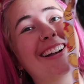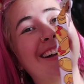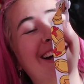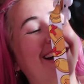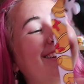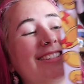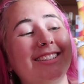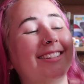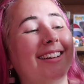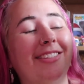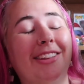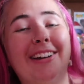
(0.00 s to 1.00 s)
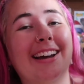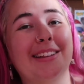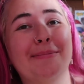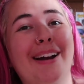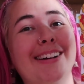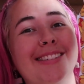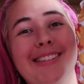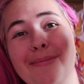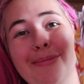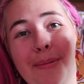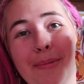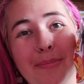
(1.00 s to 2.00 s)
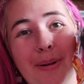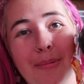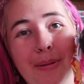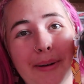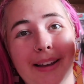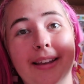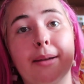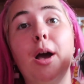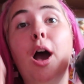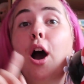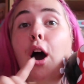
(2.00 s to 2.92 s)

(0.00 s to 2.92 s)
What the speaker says: I just love the fact that Paris is keeping up with the popcorn bucket game.